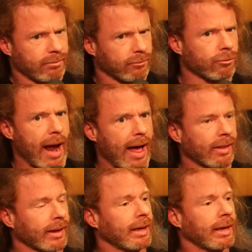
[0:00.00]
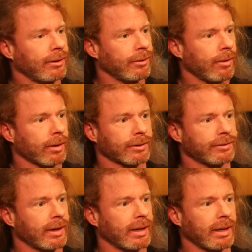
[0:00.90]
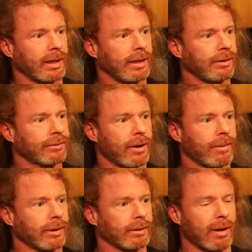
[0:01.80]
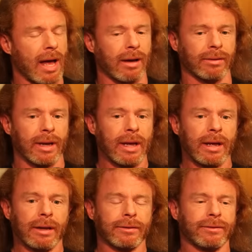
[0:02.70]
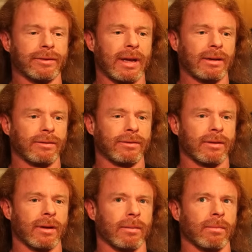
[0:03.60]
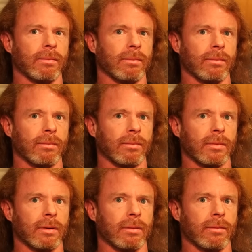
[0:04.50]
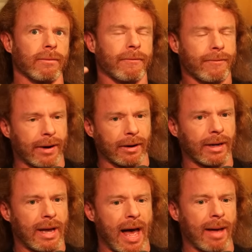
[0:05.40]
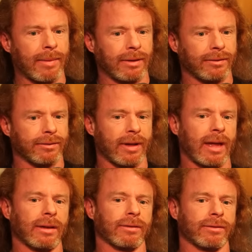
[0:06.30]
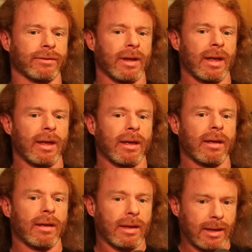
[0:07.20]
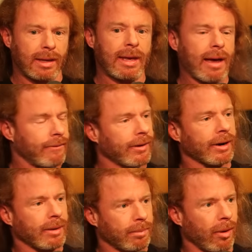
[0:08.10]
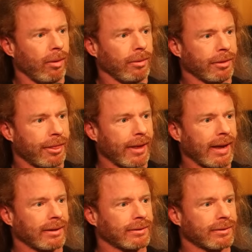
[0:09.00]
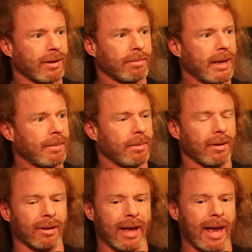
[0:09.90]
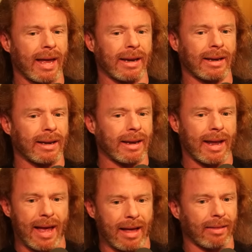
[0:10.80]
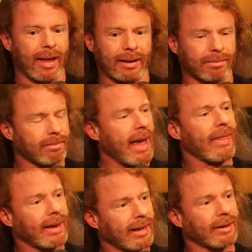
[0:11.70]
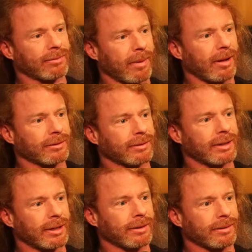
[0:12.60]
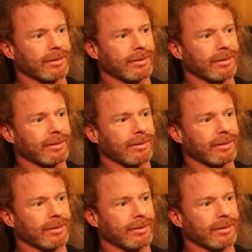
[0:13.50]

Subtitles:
rally in New York City, and he's going around saying some very common sense yet very bold things to people, and like, man, that takes balls to do.